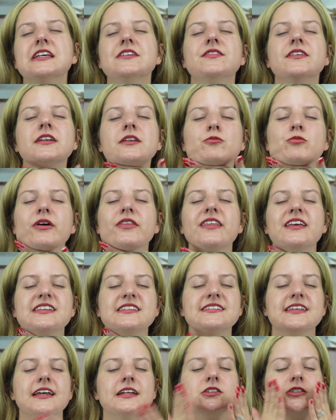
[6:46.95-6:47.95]
Even when they
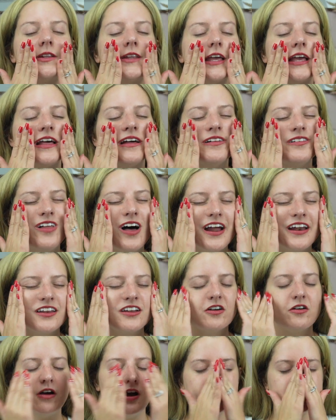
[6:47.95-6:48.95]
say to like glide
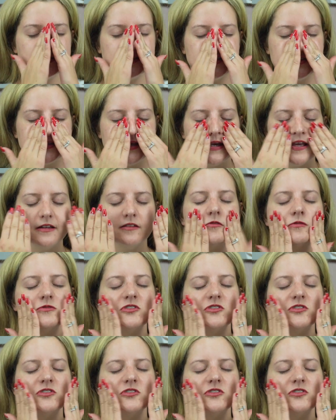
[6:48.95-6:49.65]
it across your skin,